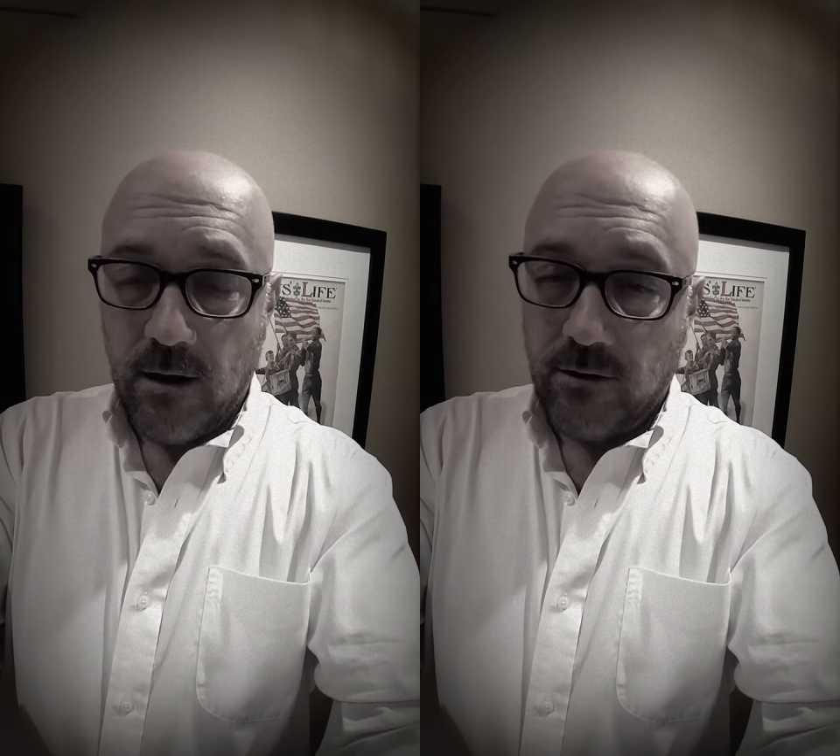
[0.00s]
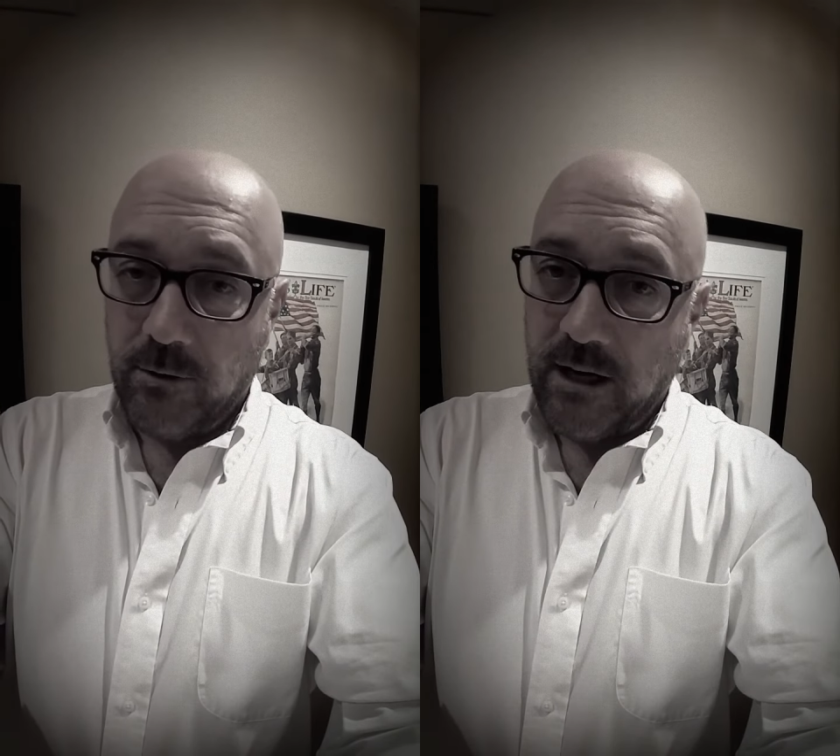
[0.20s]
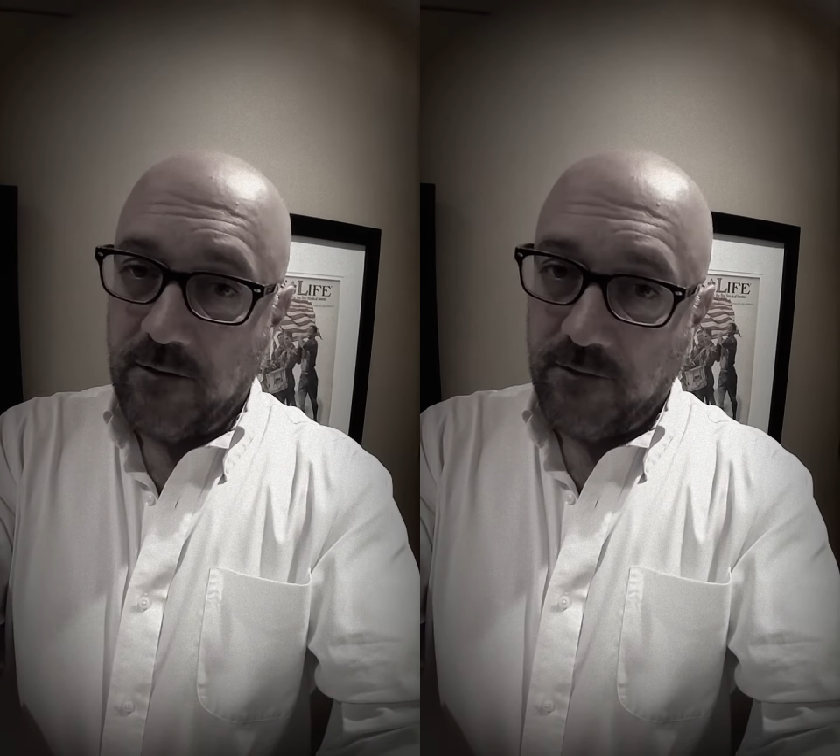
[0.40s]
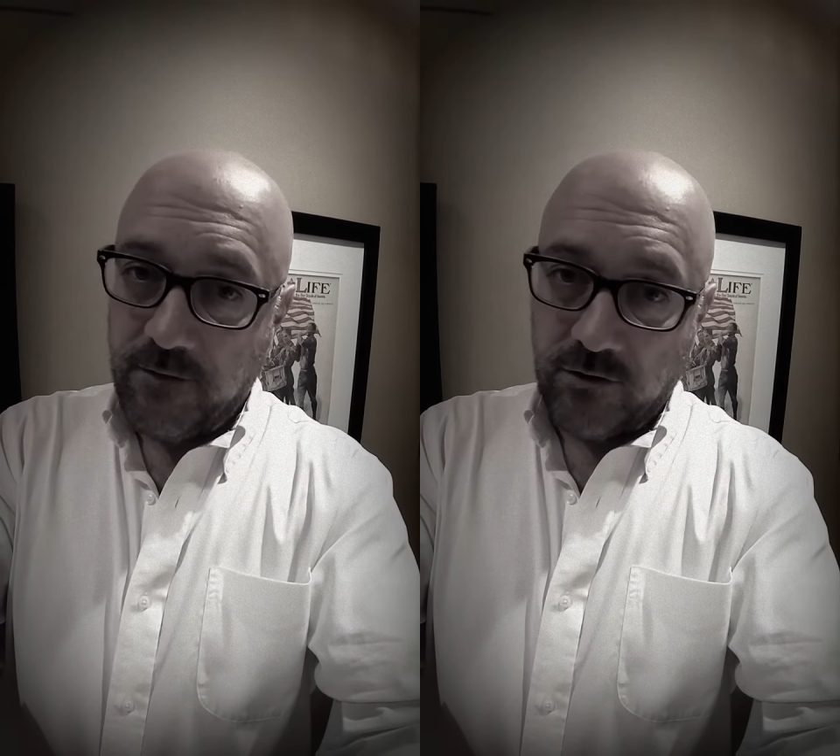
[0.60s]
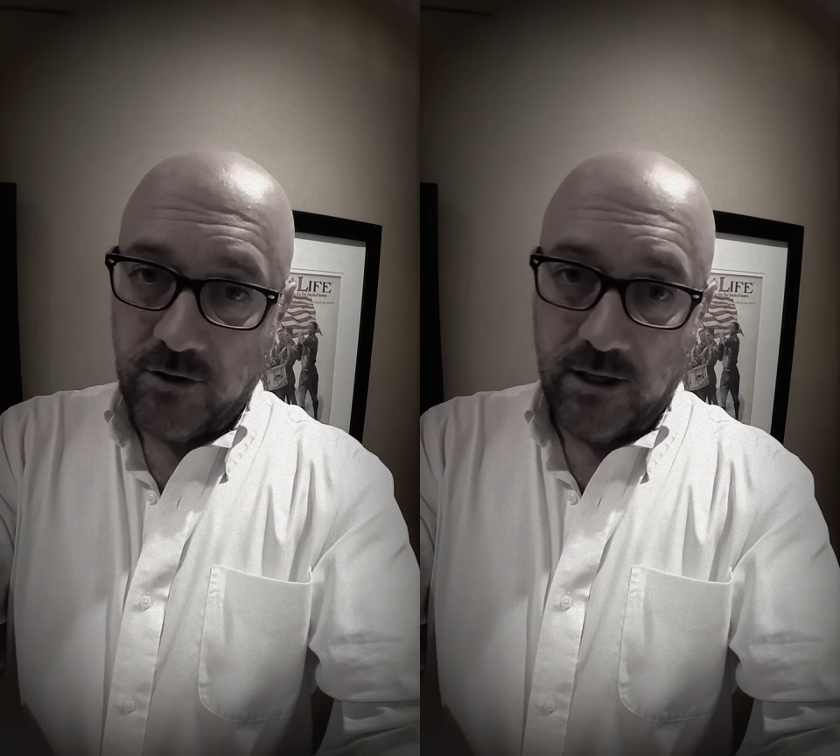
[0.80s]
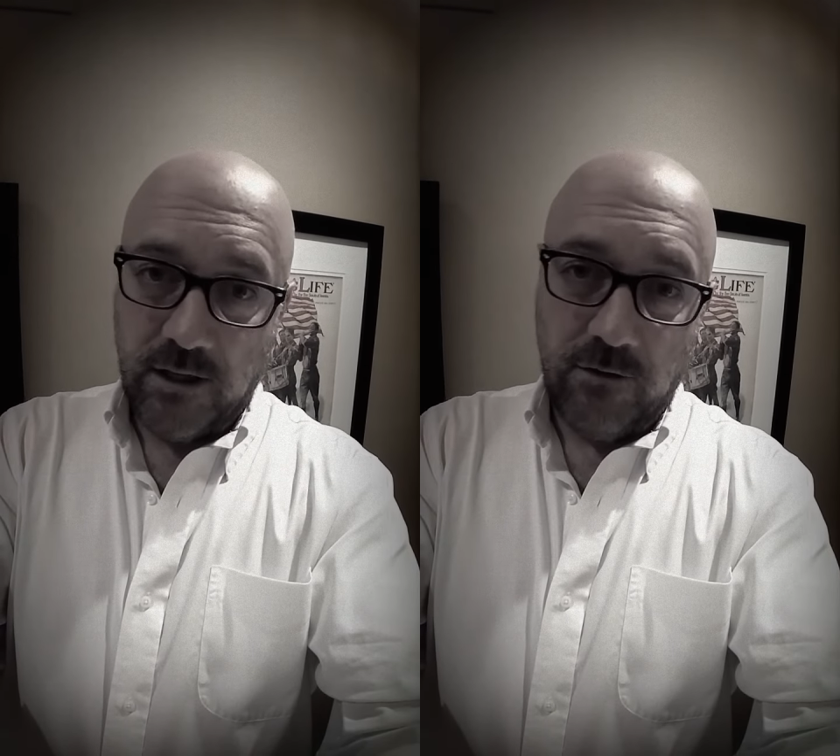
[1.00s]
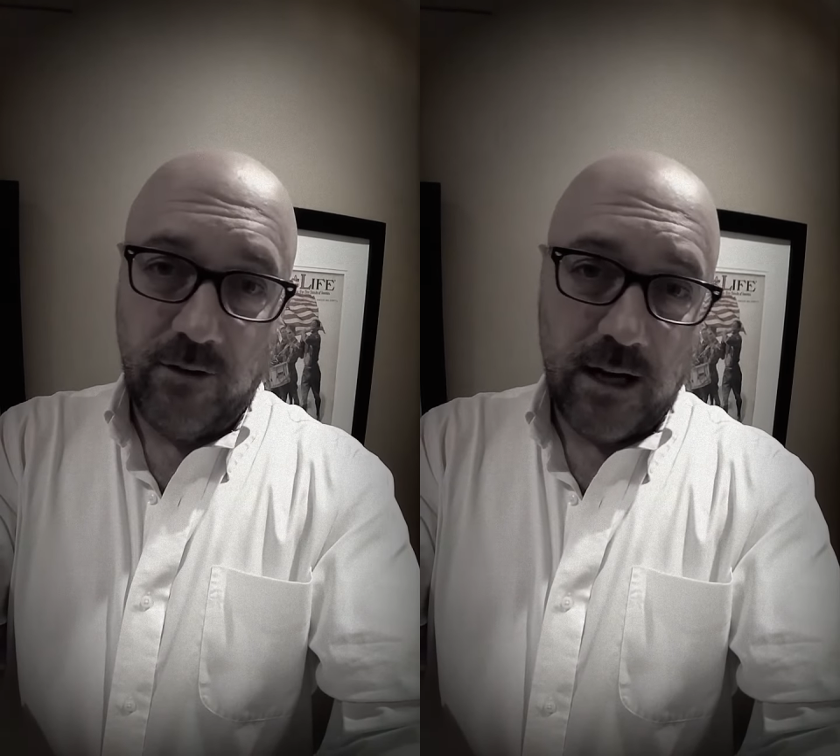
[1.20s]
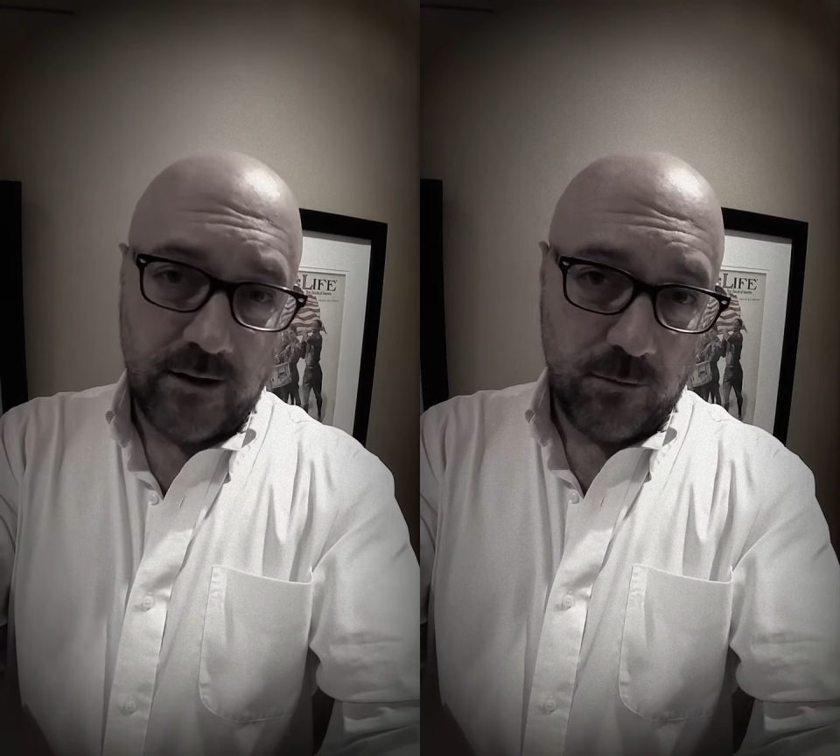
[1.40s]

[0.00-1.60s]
So again, phishing, you've got